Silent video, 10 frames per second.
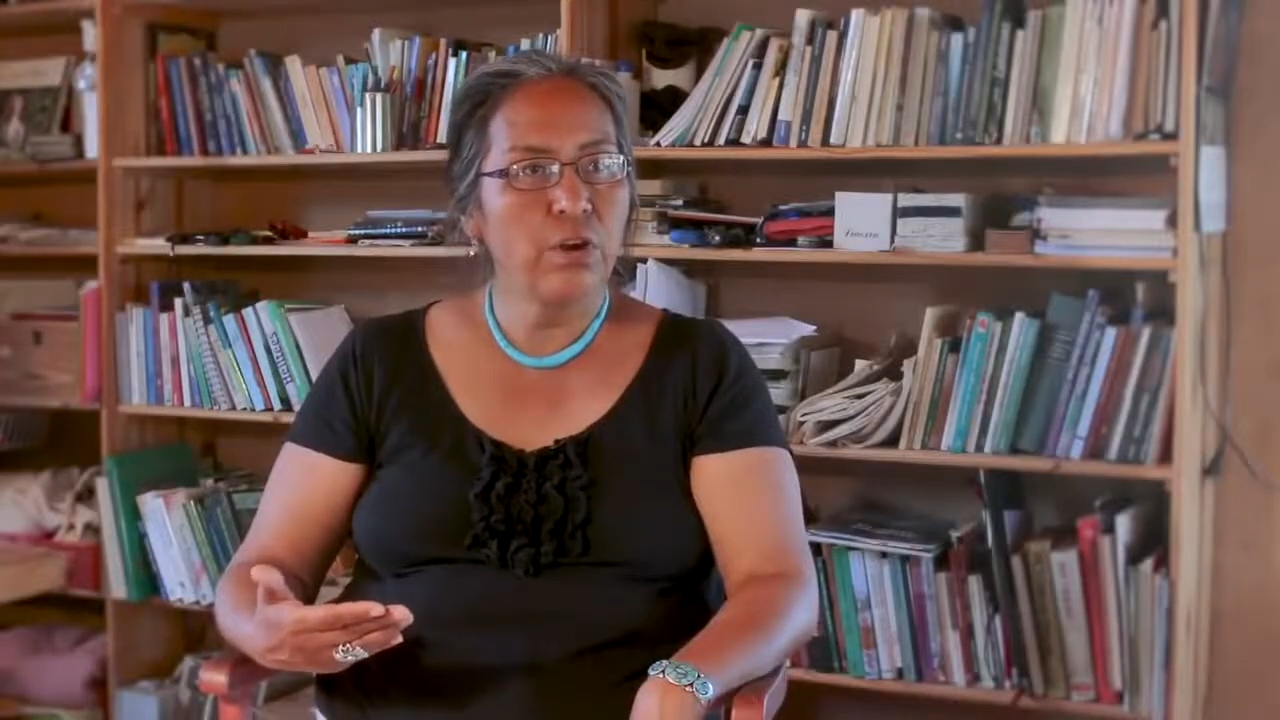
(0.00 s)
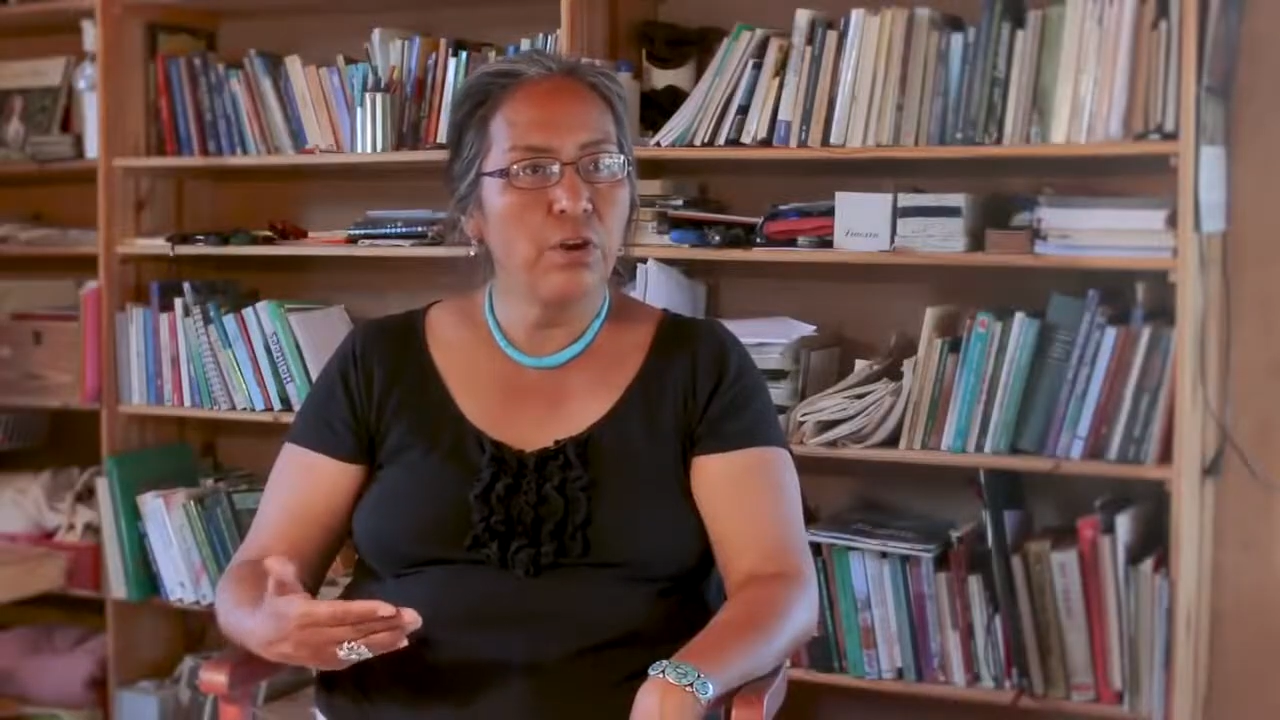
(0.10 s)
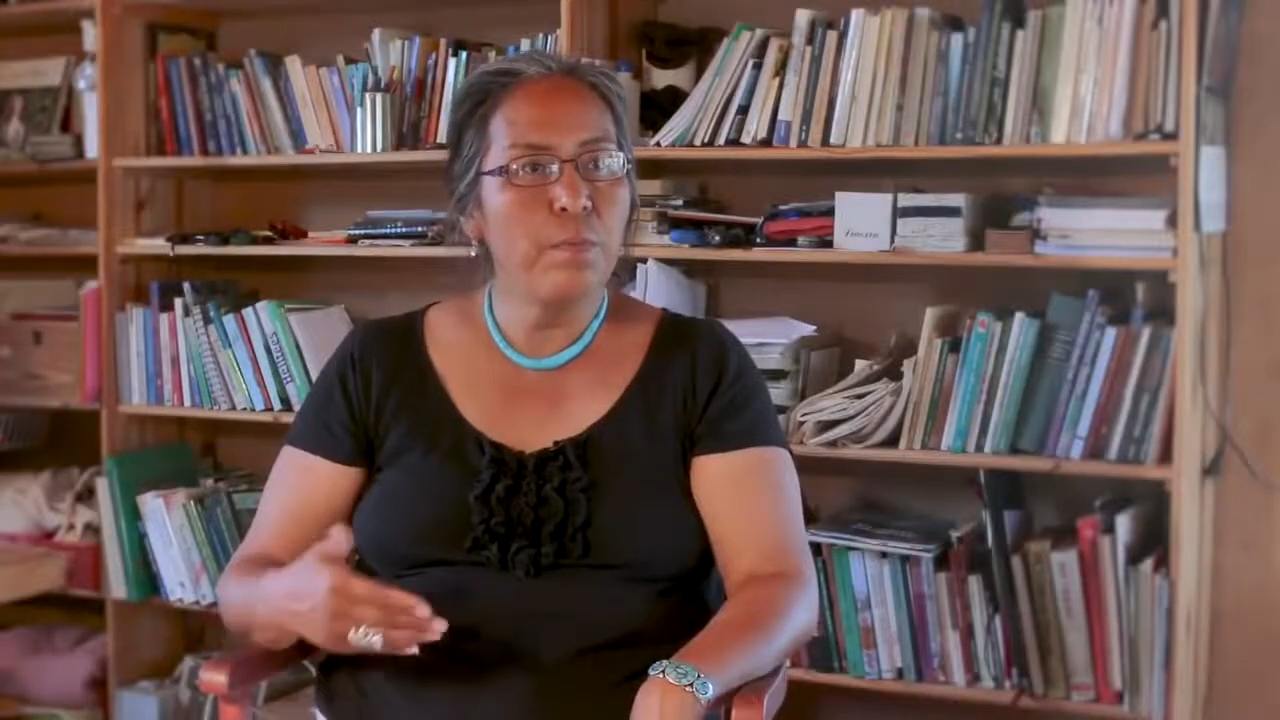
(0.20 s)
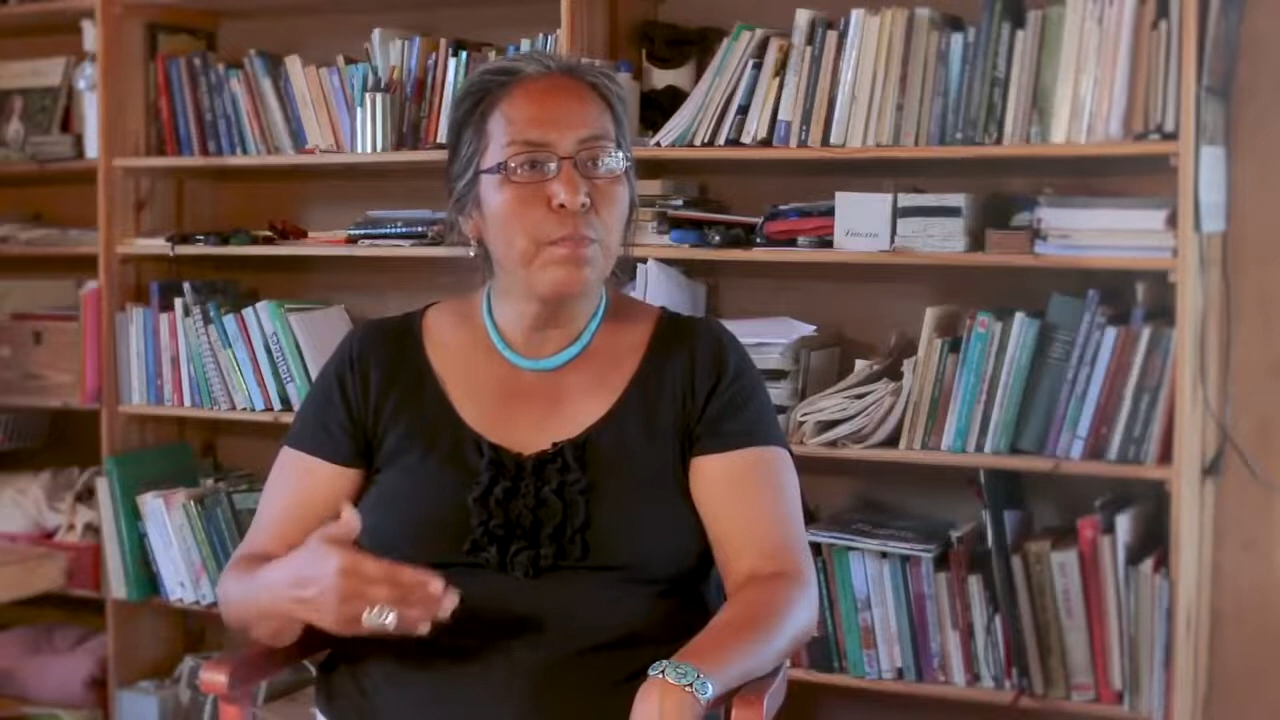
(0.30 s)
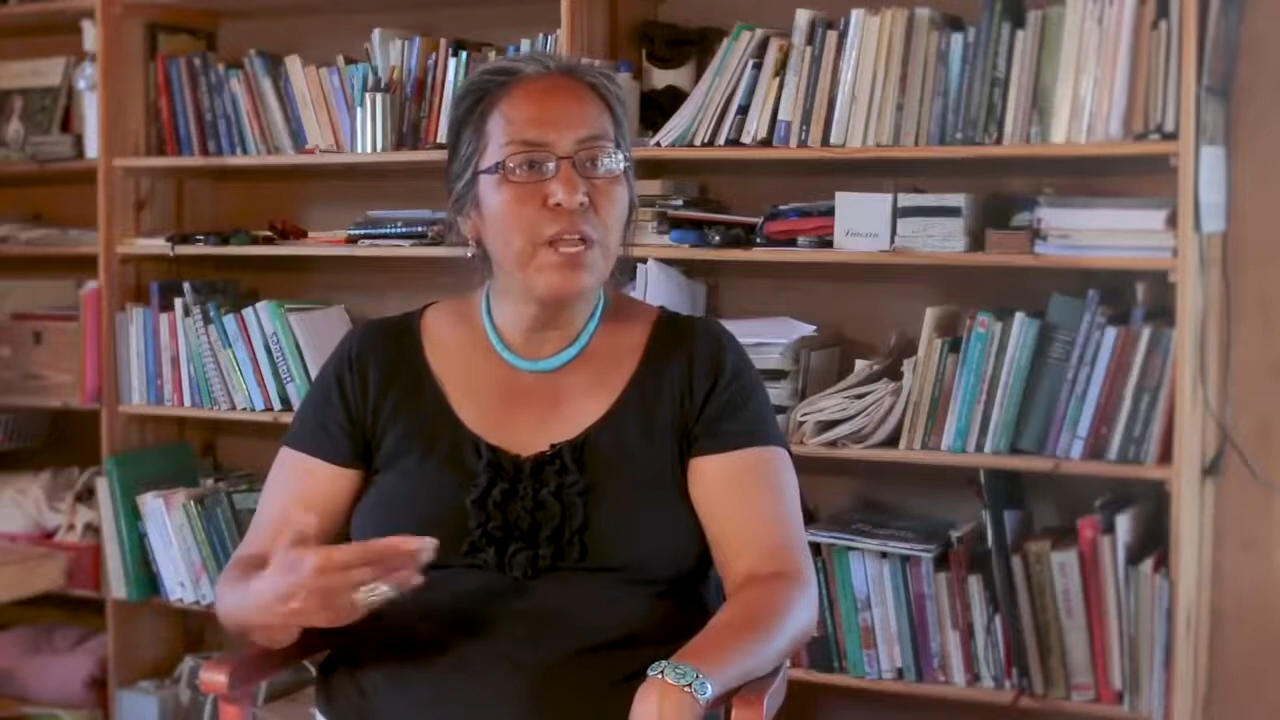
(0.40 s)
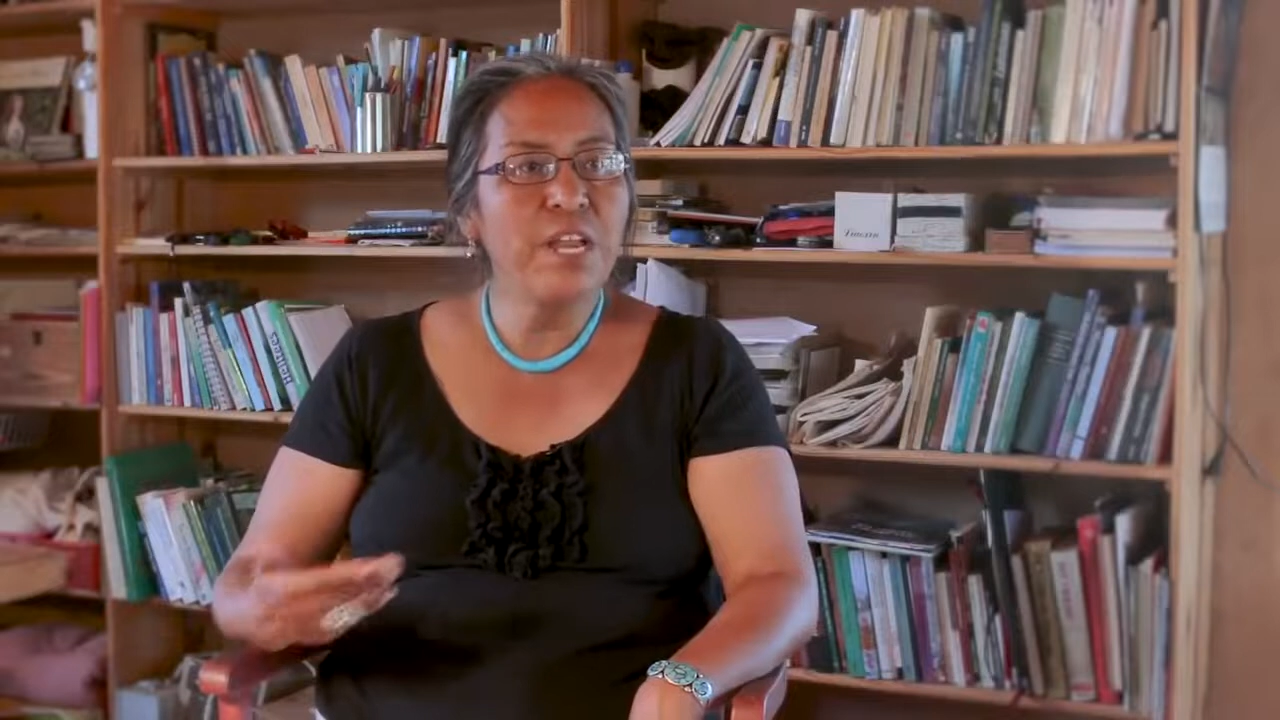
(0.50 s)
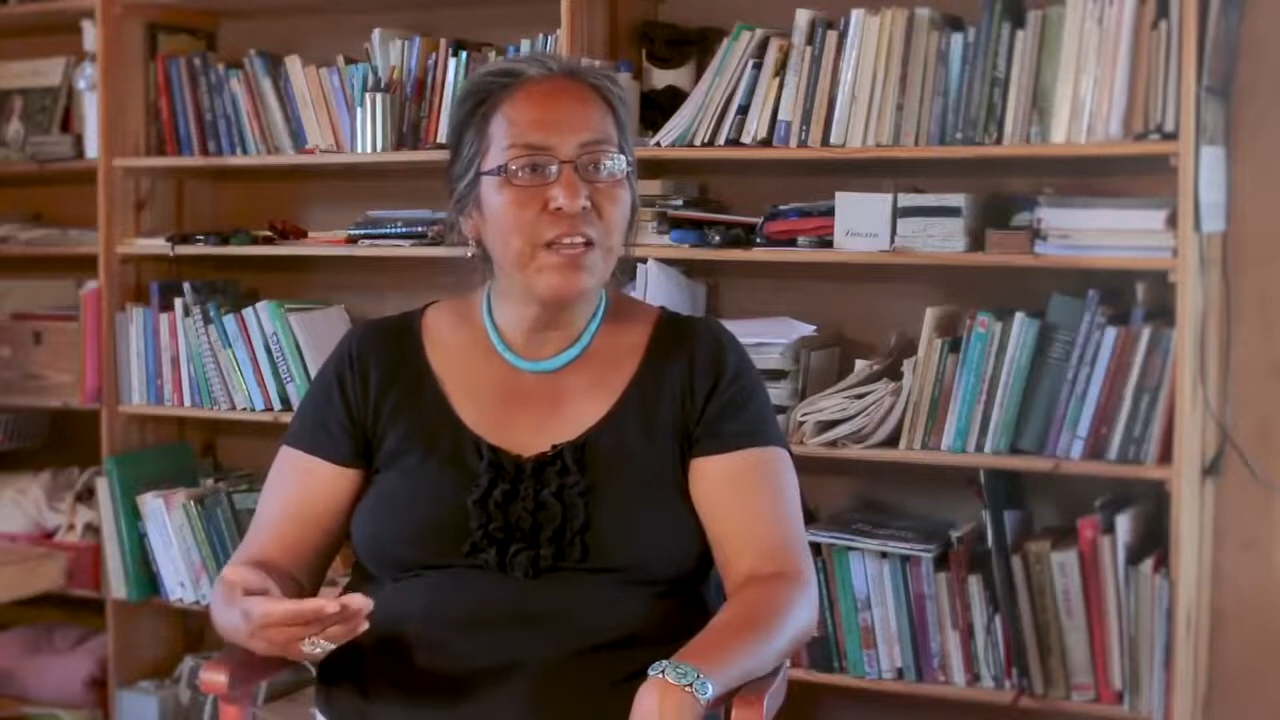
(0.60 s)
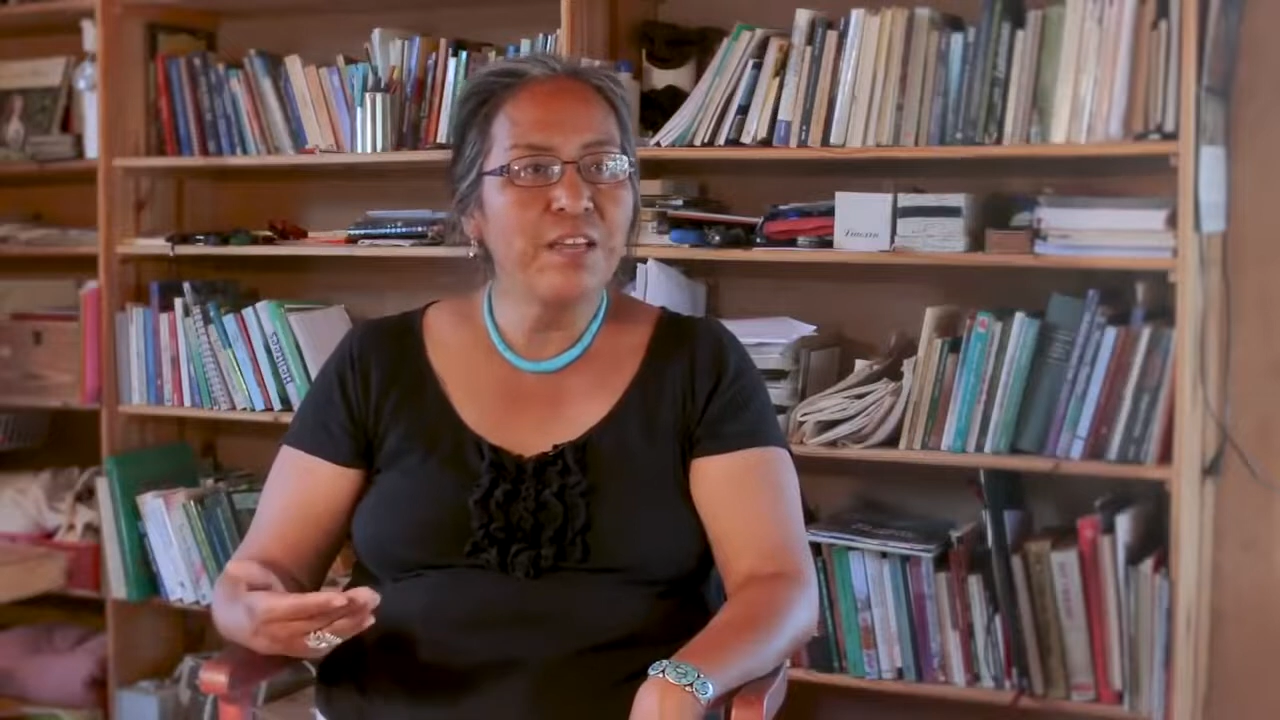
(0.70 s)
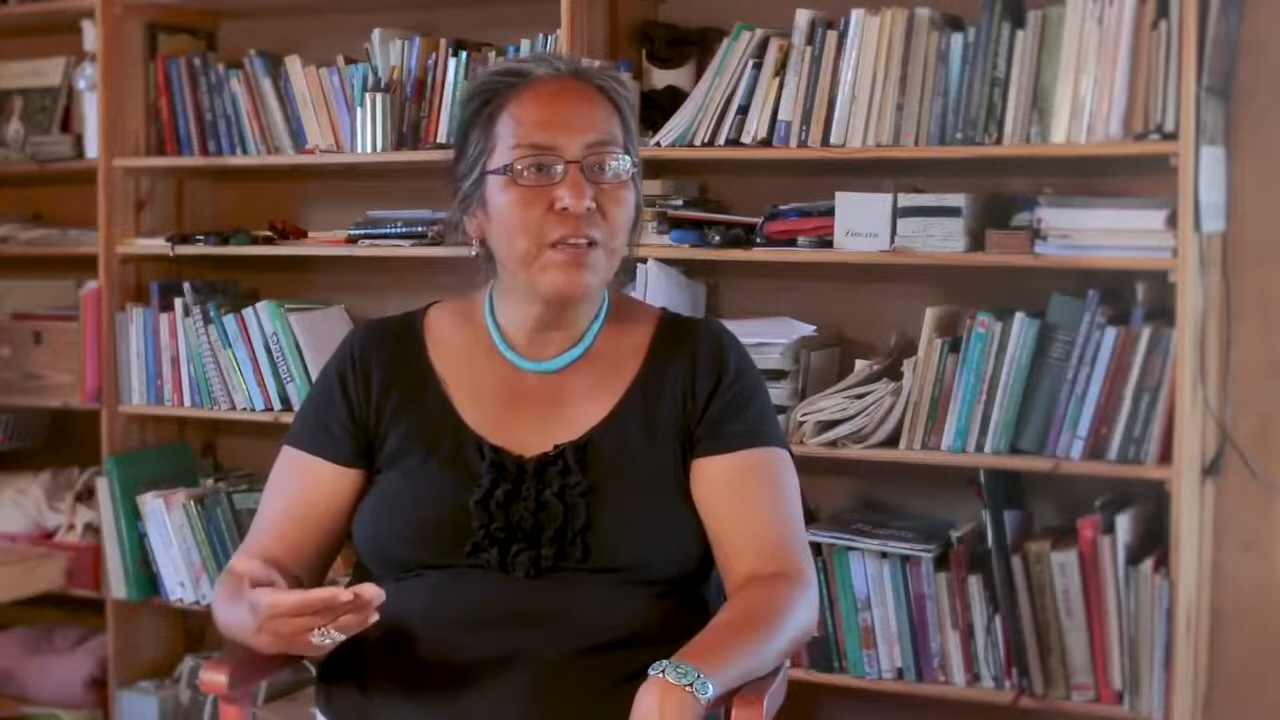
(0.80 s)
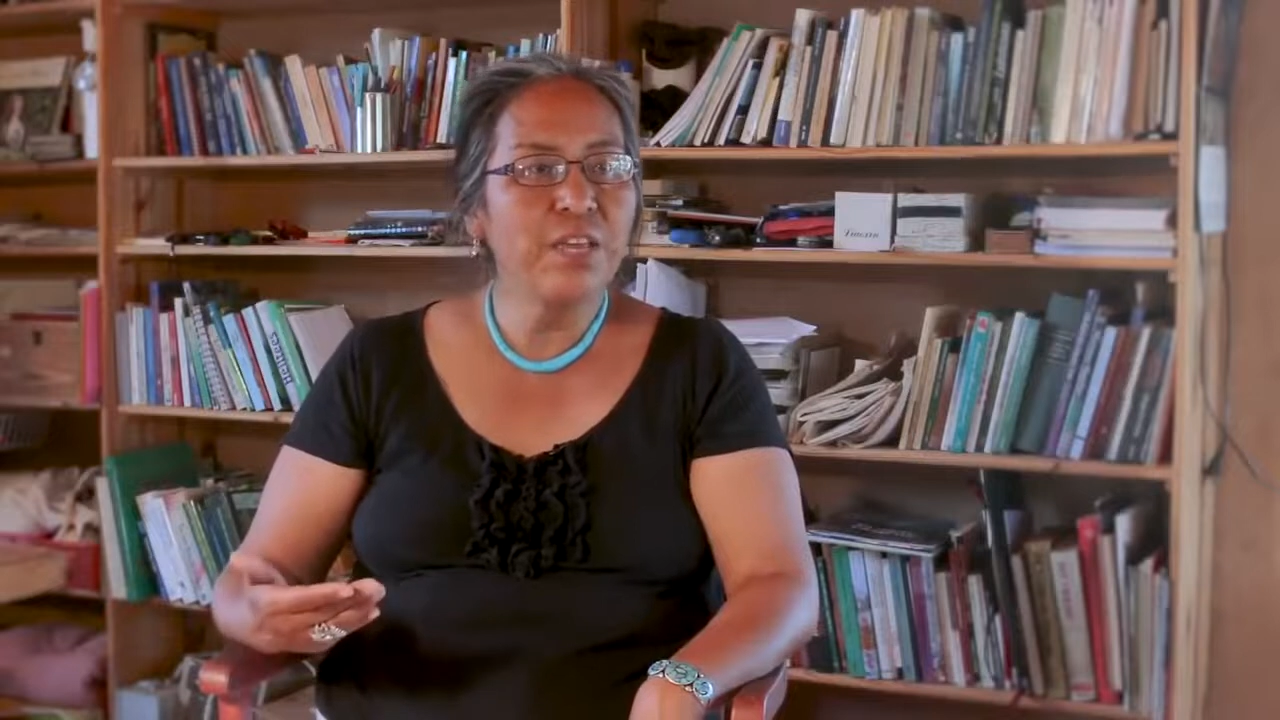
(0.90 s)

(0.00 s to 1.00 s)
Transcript: emitting